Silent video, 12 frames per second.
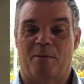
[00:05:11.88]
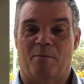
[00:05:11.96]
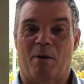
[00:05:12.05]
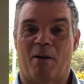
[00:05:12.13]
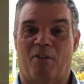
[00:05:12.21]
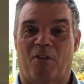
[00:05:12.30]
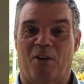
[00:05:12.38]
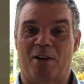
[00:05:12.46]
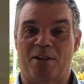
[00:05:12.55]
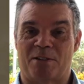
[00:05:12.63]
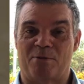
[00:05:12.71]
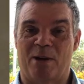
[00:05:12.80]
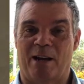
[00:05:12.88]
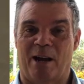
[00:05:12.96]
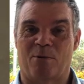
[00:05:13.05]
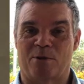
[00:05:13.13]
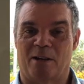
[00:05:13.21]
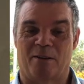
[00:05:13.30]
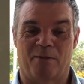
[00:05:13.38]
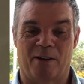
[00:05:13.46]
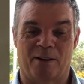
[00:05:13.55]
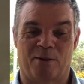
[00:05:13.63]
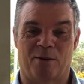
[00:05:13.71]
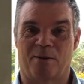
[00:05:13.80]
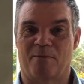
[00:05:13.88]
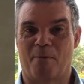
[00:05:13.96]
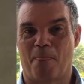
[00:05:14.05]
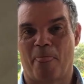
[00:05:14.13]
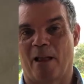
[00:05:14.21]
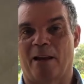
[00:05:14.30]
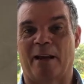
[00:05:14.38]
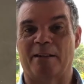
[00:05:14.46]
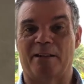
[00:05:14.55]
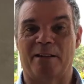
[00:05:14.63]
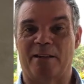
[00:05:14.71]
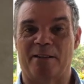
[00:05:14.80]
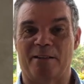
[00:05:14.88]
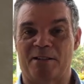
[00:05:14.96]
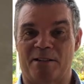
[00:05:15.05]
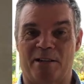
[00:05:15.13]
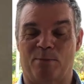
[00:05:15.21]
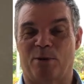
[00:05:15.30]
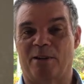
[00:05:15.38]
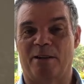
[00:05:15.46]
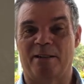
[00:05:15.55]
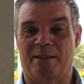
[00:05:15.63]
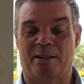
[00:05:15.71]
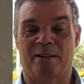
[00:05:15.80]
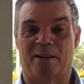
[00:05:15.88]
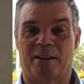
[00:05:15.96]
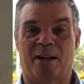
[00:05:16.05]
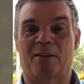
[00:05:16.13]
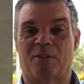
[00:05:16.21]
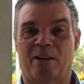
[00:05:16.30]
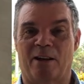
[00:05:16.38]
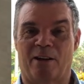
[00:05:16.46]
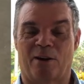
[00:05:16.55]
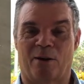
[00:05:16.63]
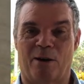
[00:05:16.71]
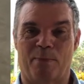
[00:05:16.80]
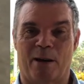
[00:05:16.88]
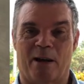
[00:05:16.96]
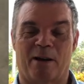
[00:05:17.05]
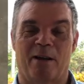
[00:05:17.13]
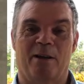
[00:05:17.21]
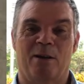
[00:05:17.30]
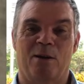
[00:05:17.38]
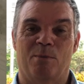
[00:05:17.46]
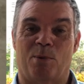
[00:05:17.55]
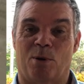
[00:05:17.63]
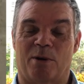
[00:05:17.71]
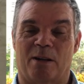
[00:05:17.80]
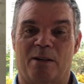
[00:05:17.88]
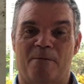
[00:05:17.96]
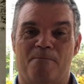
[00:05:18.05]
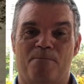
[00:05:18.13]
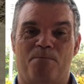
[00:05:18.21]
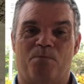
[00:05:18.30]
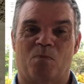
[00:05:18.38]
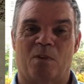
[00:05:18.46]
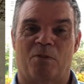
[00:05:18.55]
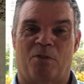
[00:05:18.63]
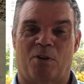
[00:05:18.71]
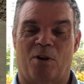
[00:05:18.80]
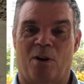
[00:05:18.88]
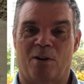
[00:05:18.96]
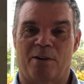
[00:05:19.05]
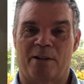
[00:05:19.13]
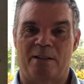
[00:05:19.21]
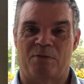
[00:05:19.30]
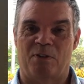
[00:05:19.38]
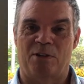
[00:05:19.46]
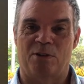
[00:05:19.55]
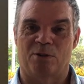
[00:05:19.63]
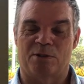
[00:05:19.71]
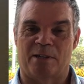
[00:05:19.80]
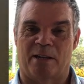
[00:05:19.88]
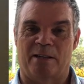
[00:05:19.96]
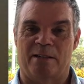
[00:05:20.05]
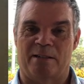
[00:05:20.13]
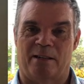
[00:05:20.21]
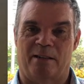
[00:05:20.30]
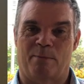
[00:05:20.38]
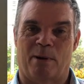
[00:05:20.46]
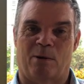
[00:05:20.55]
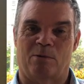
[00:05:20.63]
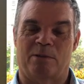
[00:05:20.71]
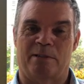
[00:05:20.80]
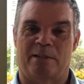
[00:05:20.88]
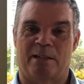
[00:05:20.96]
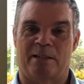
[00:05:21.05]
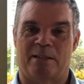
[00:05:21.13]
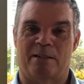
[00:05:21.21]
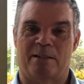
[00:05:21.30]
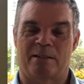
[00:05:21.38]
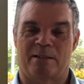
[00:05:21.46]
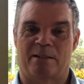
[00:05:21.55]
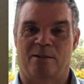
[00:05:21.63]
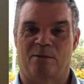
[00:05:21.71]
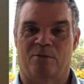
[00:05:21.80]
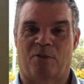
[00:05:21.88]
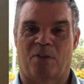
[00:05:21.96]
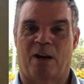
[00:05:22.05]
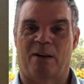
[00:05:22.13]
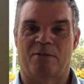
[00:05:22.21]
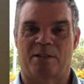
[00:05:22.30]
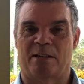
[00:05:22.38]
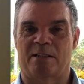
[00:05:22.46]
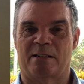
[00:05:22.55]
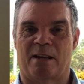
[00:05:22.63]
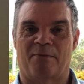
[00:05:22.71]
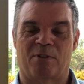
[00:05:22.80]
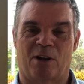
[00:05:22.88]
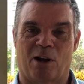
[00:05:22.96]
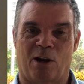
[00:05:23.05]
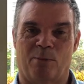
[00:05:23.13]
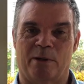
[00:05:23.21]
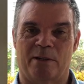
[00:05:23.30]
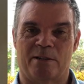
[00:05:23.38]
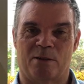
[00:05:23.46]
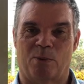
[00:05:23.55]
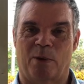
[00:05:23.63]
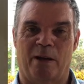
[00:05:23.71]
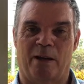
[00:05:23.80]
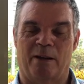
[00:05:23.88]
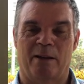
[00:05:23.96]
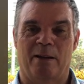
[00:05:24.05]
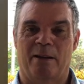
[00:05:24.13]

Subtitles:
my first real outing of it could have landed in the sea, but it didn't. Thankfully, I got it back. But for all of these videos that you see about the distance, you know, 5, 6, 7 kilometers away,